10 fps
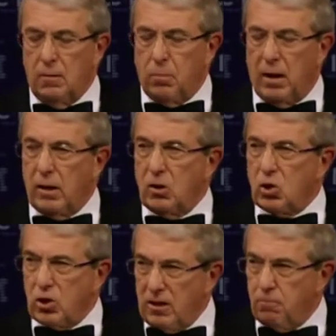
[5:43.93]
by
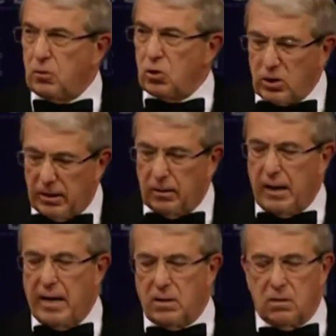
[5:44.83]
cheap shale
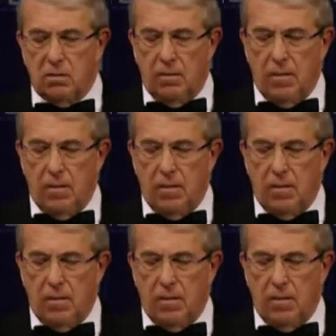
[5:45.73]
gas,